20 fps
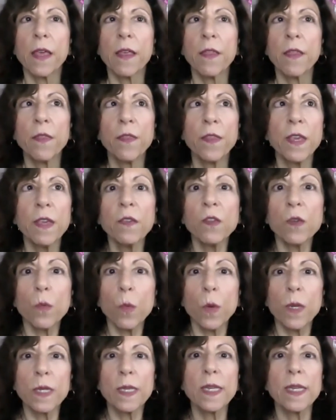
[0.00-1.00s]
these are
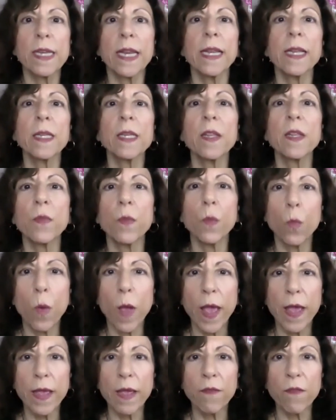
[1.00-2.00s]
what stands in the
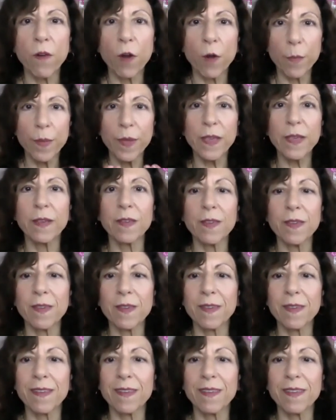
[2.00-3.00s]
way of our
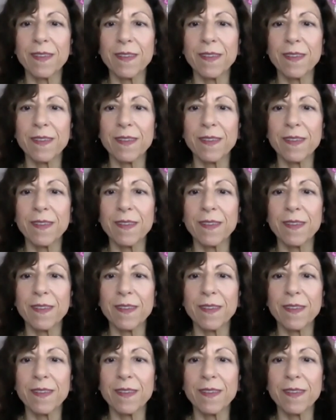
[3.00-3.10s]
peace.